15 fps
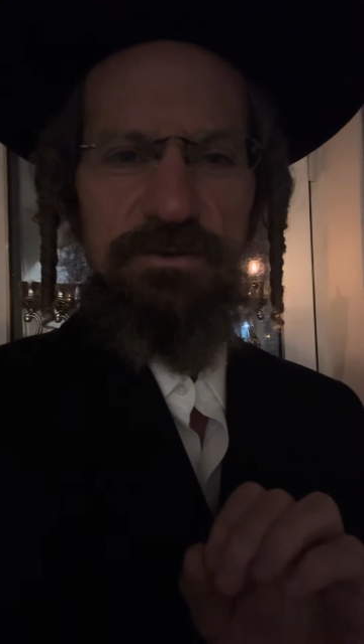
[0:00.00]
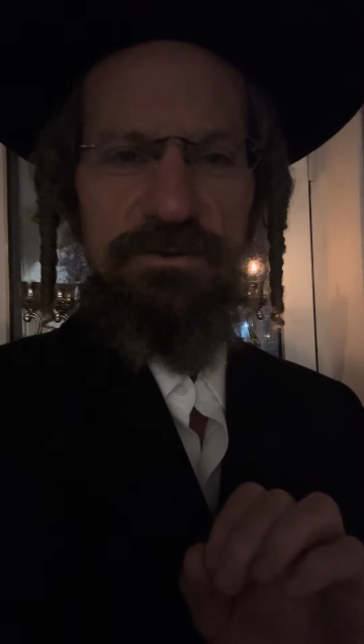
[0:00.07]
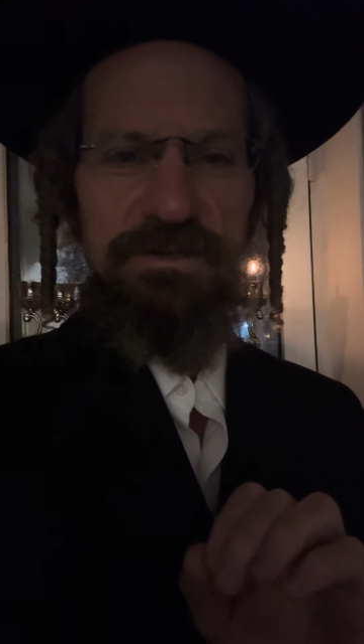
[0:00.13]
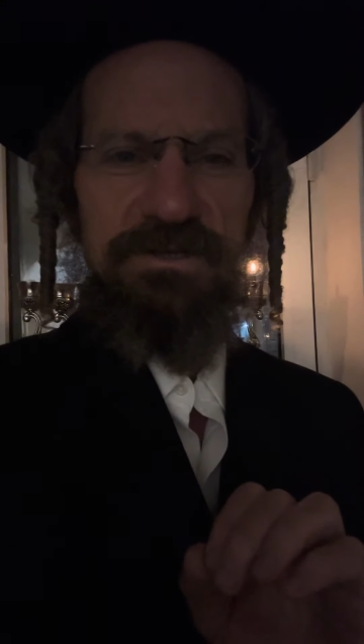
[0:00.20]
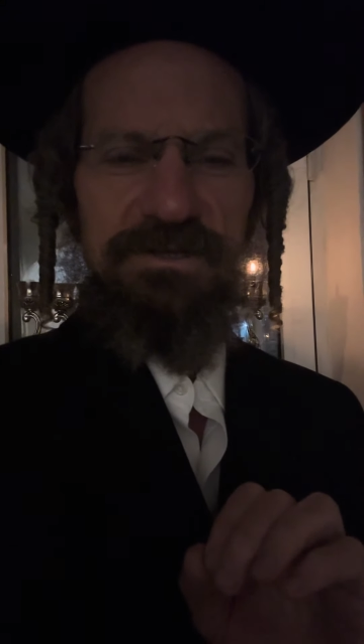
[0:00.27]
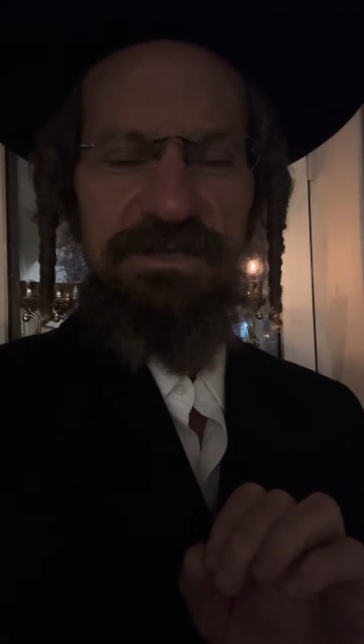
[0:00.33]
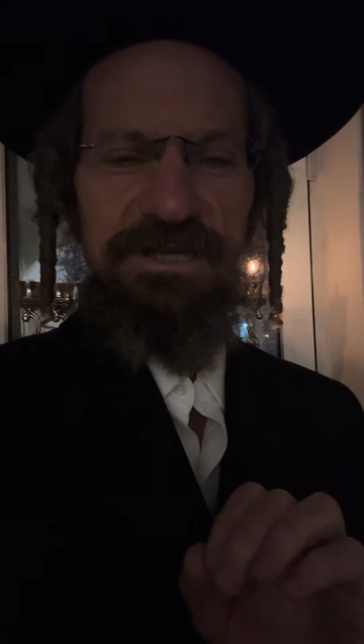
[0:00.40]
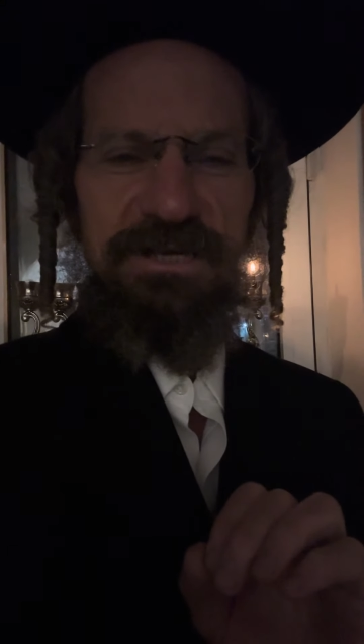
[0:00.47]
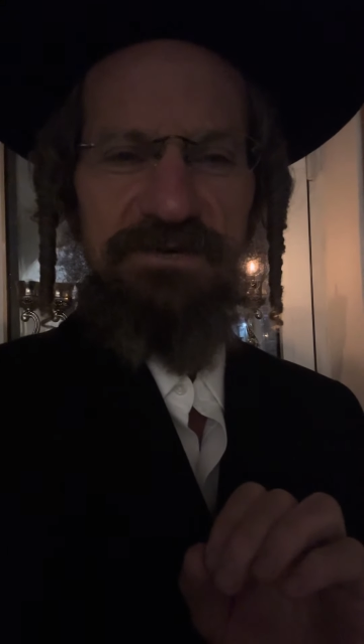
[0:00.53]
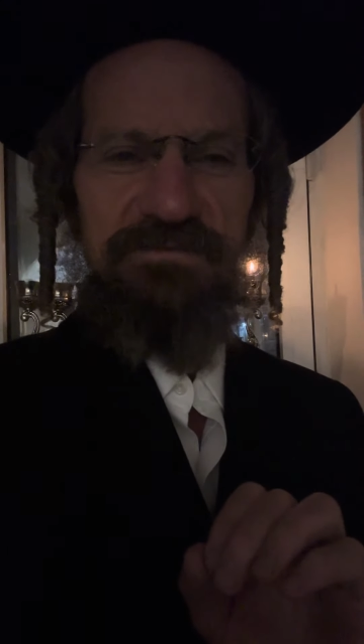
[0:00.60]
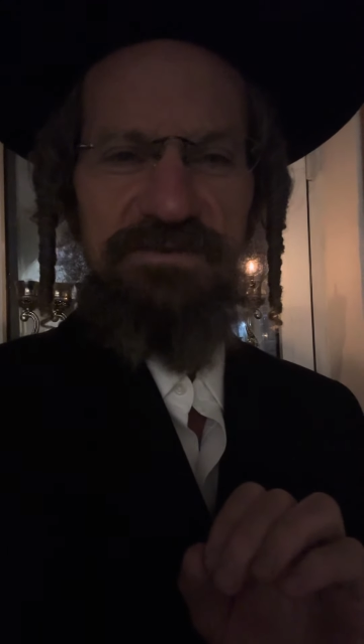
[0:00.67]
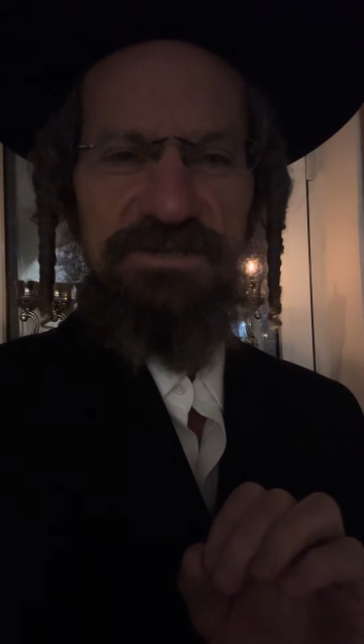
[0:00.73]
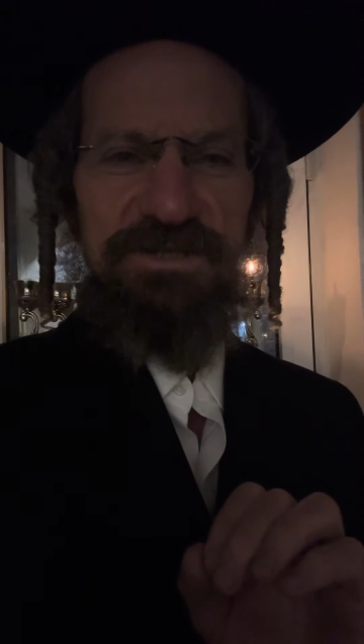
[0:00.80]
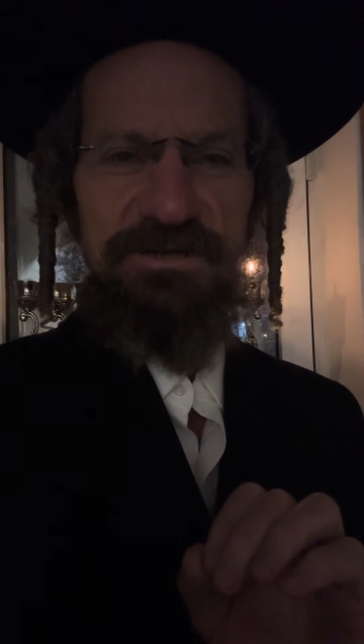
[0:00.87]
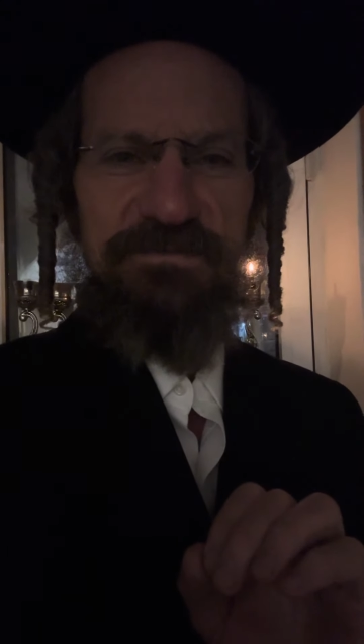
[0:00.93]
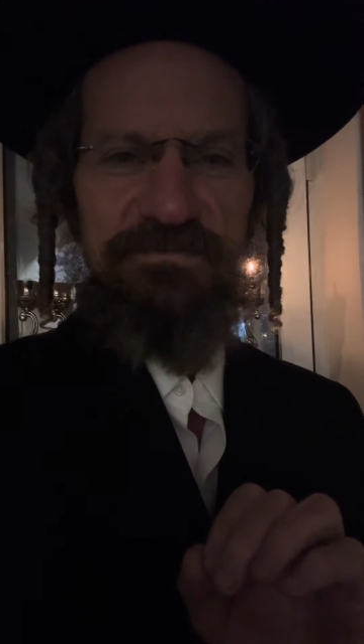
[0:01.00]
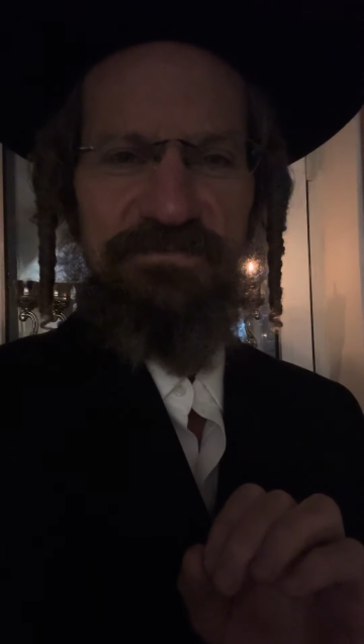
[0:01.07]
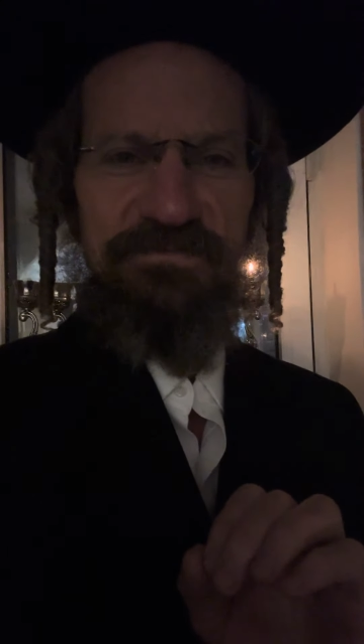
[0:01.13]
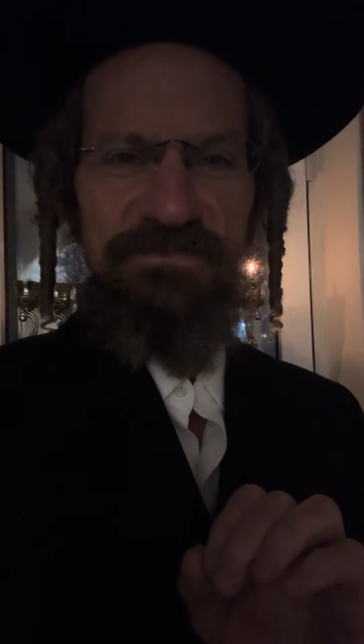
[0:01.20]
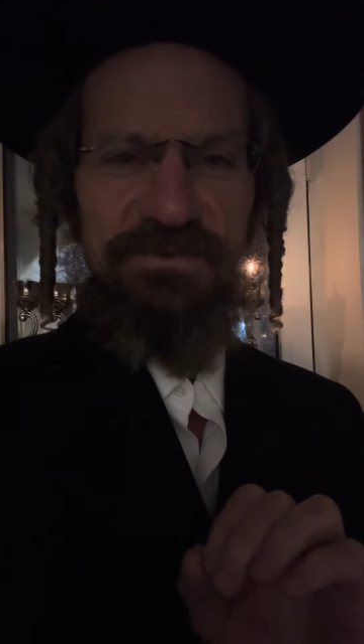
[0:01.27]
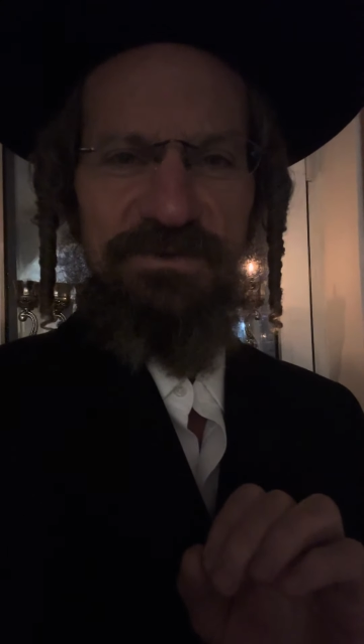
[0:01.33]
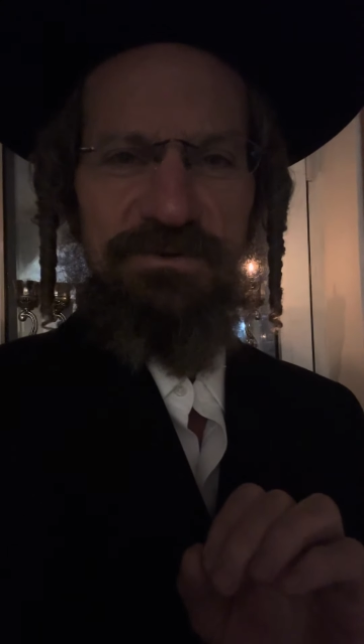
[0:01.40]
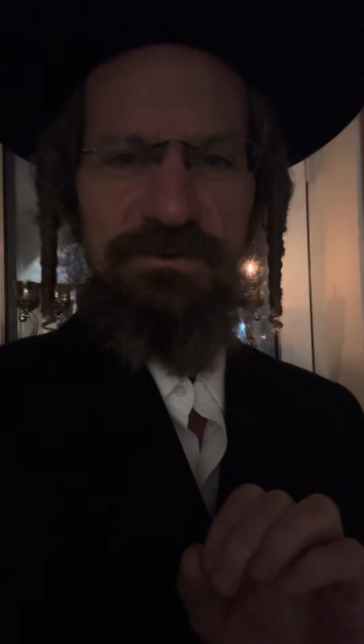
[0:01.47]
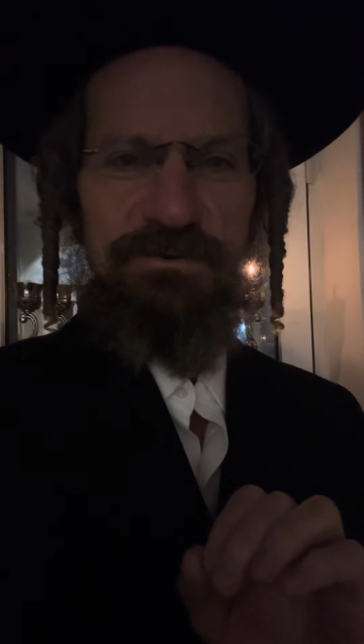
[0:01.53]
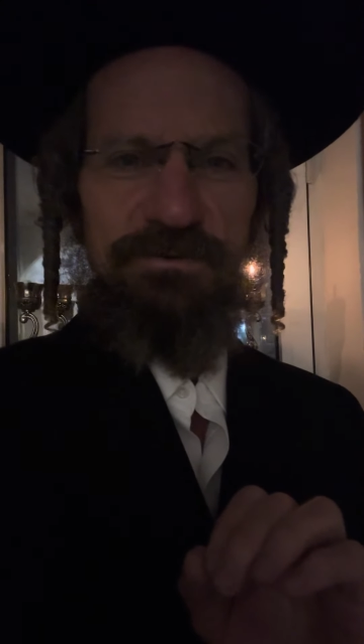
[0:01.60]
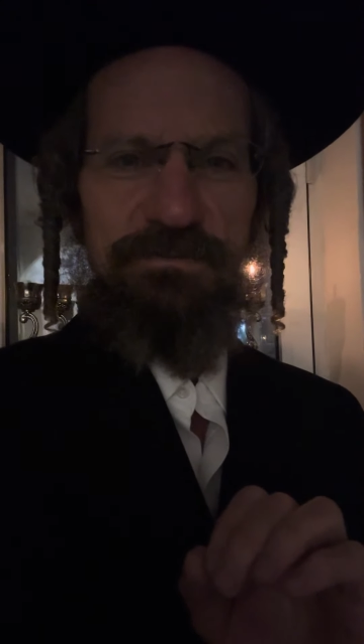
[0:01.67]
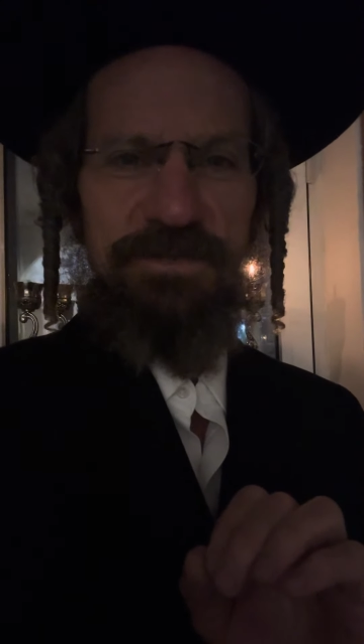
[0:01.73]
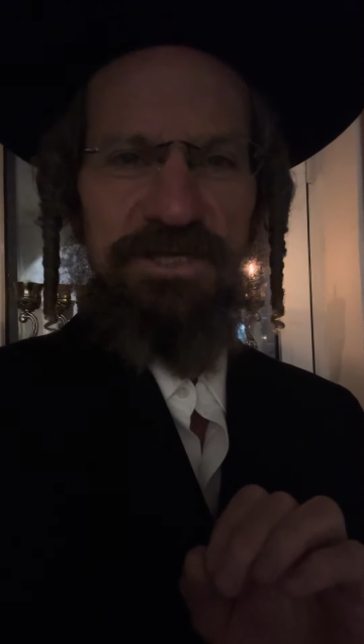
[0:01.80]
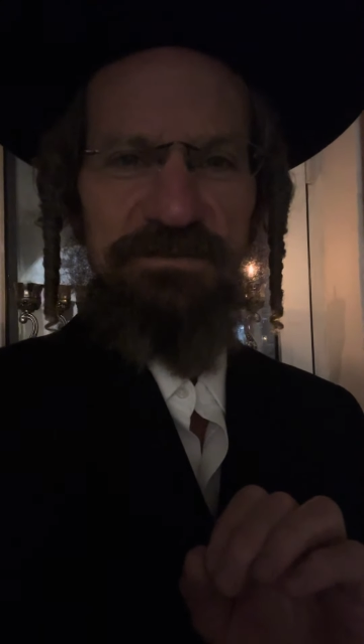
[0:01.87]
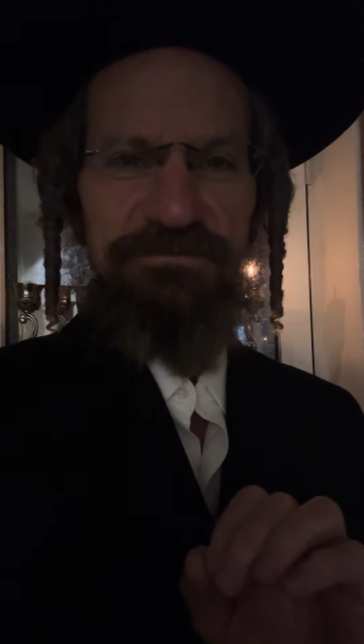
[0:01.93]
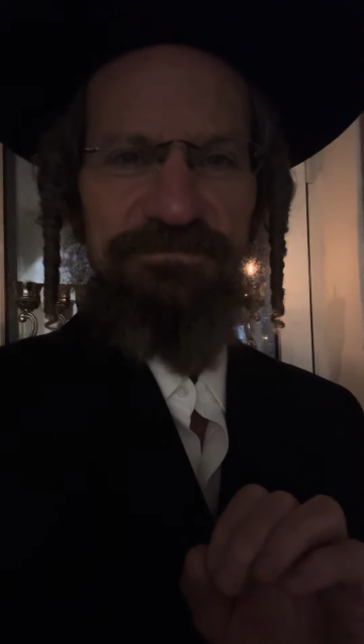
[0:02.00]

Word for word: Hu in the light of Hashem. Amen.